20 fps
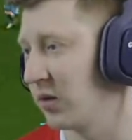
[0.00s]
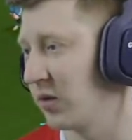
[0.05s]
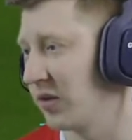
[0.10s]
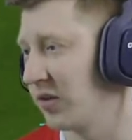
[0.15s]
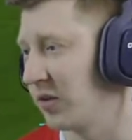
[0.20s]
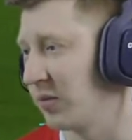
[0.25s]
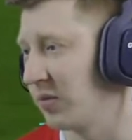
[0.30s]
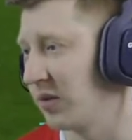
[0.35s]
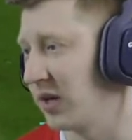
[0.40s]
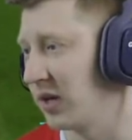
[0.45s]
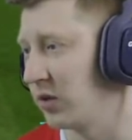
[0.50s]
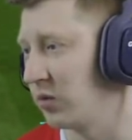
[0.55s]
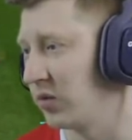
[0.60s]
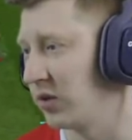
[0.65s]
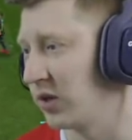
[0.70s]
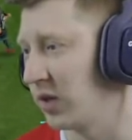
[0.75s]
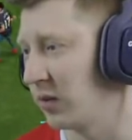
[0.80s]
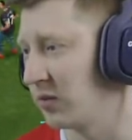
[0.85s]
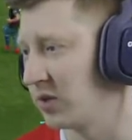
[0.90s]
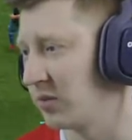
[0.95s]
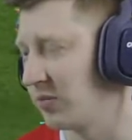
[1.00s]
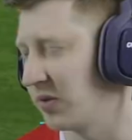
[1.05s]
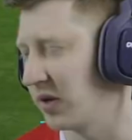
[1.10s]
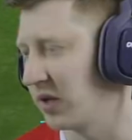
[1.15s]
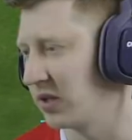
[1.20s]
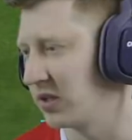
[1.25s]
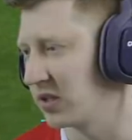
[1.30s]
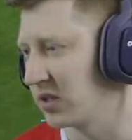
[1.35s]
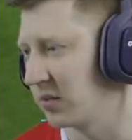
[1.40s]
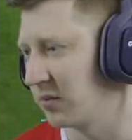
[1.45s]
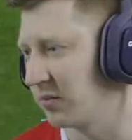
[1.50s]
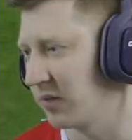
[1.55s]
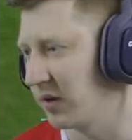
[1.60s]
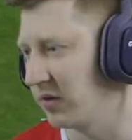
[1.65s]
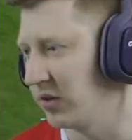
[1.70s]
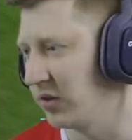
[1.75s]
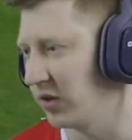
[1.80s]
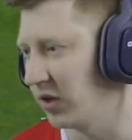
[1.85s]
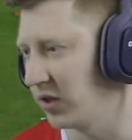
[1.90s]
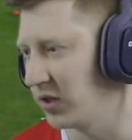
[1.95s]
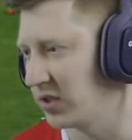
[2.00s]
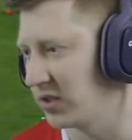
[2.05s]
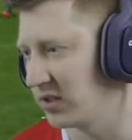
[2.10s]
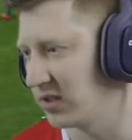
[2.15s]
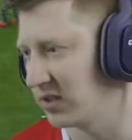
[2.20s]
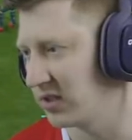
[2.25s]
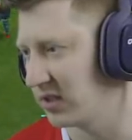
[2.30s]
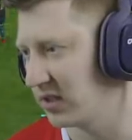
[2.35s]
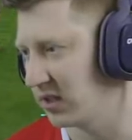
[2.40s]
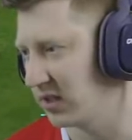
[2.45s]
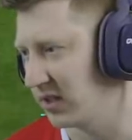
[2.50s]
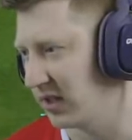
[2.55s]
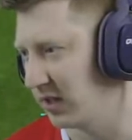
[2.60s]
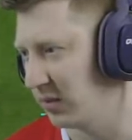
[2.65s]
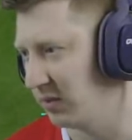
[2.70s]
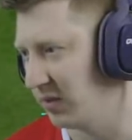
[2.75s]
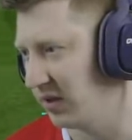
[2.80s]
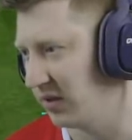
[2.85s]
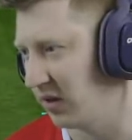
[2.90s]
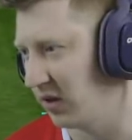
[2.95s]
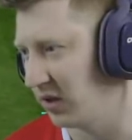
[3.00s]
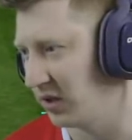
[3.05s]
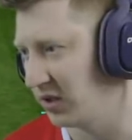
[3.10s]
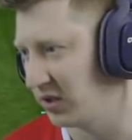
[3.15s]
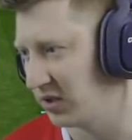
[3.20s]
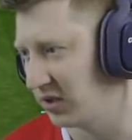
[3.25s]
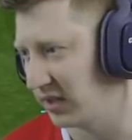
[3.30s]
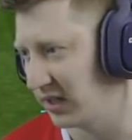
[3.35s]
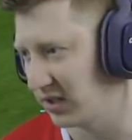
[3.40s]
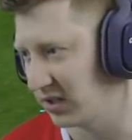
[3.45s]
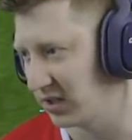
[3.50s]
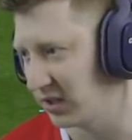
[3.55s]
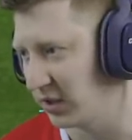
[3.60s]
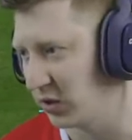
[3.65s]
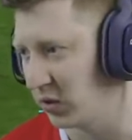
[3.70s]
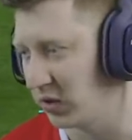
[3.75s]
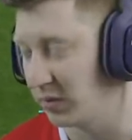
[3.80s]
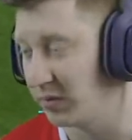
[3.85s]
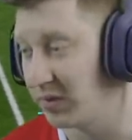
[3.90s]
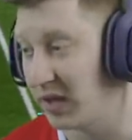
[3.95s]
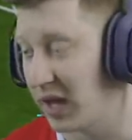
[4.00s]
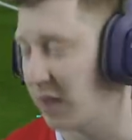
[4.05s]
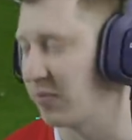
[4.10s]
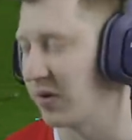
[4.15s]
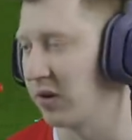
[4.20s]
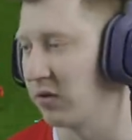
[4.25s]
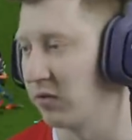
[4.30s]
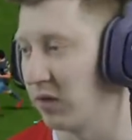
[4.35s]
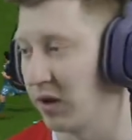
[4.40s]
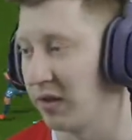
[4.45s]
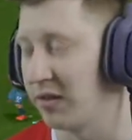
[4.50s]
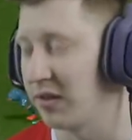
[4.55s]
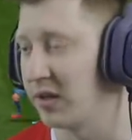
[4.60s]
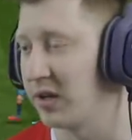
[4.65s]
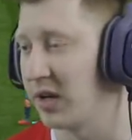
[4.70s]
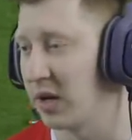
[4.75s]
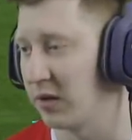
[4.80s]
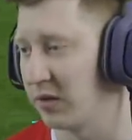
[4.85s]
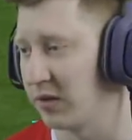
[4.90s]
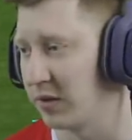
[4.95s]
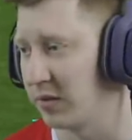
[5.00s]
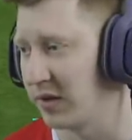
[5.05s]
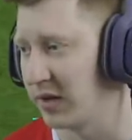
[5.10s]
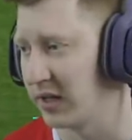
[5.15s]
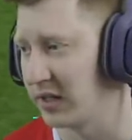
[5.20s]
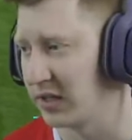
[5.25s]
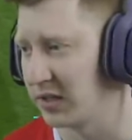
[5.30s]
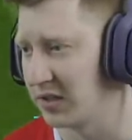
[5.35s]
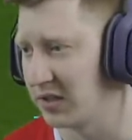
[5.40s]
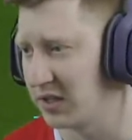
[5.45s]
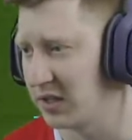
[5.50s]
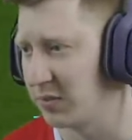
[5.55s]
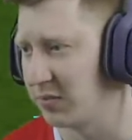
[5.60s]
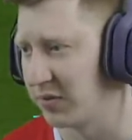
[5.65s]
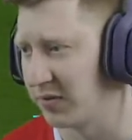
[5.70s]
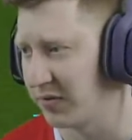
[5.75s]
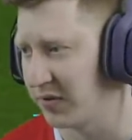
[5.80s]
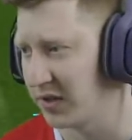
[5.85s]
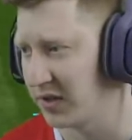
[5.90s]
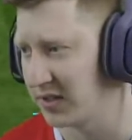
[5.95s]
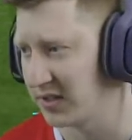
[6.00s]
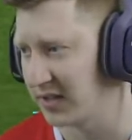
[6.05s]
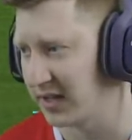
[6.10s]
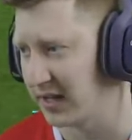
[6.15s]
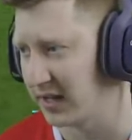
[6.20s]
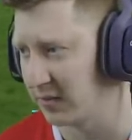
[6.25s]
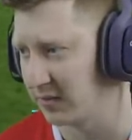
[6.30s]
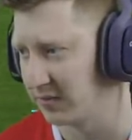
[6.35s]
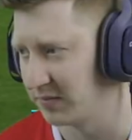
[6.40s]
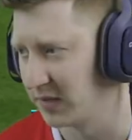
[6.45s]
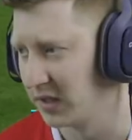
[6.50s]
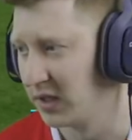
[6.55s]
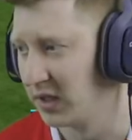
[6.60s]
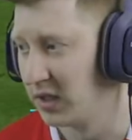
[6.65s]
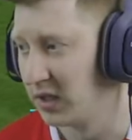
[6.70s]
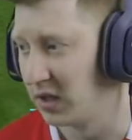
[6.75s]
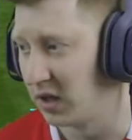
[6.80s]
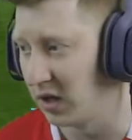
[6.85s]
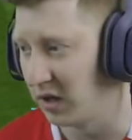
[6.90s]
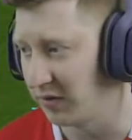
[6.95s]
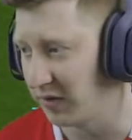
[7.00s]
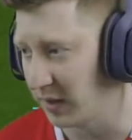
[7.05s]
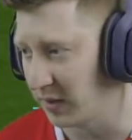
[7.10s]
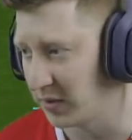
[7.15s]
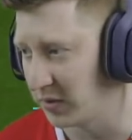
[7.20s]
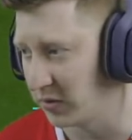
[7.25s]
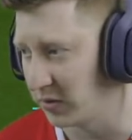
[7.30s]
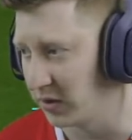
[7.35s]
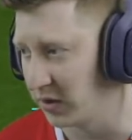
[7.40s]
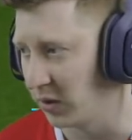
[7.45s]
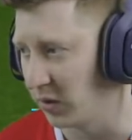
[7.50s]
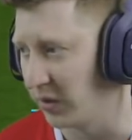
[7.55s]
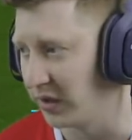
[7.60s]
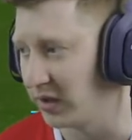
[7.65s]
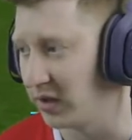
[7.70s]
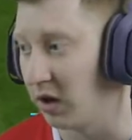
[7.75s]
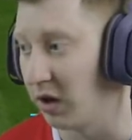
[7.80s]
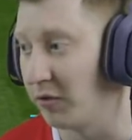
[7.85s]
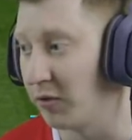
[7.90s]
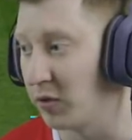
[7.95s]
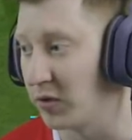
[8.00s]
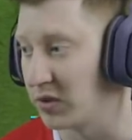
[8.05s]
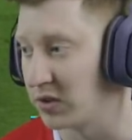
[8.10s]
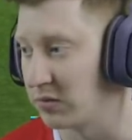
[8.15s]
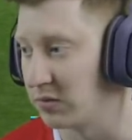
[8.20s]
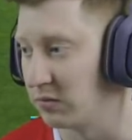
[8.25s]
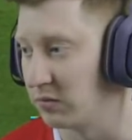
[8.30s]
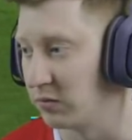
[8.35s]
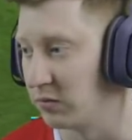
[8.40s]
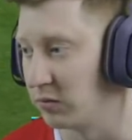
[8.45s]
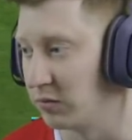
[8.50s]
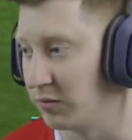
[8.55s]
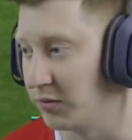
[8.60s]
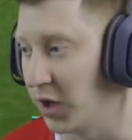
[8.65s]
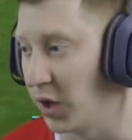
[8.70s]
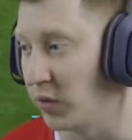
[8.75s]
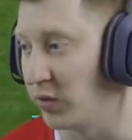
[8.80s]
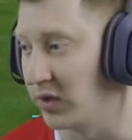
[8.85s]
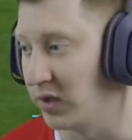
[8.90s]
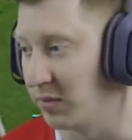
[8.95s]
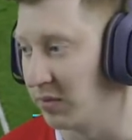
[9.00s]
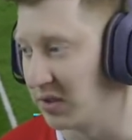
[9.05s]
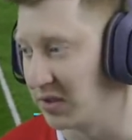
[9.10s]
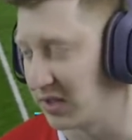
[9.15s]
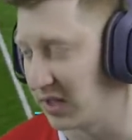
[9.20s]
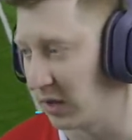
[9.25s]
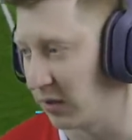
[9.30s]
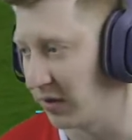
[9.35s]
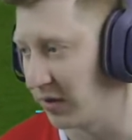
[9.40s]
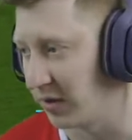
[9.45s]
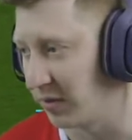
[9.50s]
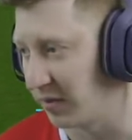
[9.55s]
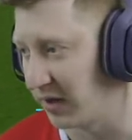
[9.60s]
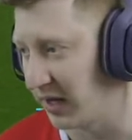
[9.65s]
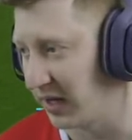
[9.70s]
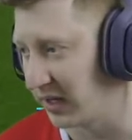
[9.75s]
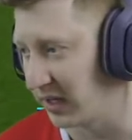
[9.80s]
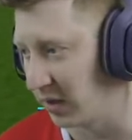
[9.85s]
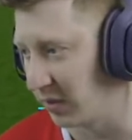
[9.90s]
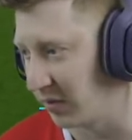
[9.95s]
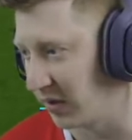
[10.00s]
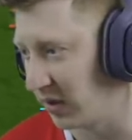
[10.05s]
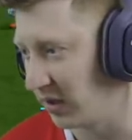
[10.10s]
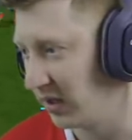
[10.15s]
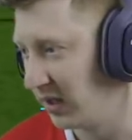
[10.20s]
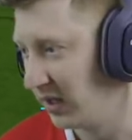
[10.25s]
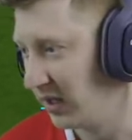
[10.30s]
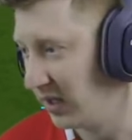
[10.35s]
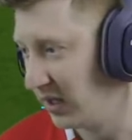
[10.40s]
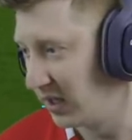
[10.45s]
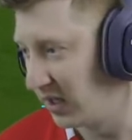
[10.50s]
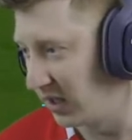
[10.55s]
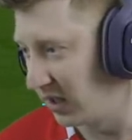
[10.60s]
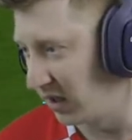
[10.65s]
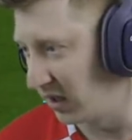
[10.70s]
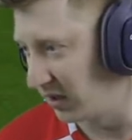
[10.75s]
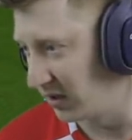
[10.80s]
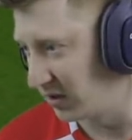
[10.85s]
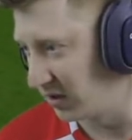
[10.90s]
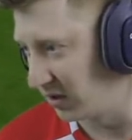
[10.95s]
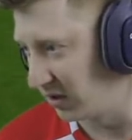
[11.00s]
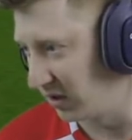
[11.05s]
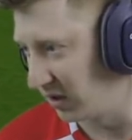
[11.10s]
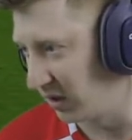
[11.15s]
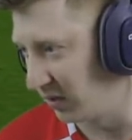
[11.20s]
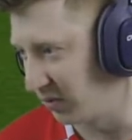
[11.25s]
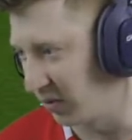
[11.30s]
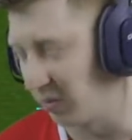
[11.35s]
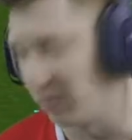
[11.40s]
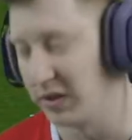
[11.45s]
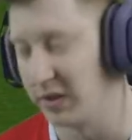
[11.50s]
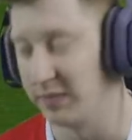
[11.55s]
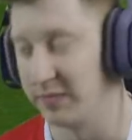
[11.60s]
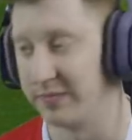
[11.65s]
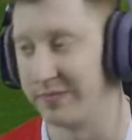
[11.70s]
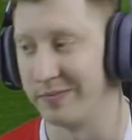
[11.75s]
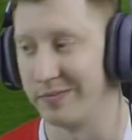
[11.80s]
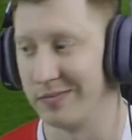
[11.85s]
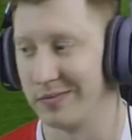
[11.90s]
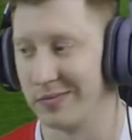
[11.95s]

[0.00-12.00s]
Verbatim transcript: Arrizabalaga will come to punch. Aren't you guys telling me that I should actually call him Kepa rather than Arrizabalaga because he prefers that? I've absolutely no idea. I've always known him as Arrizabalaga, but I shall uh, probably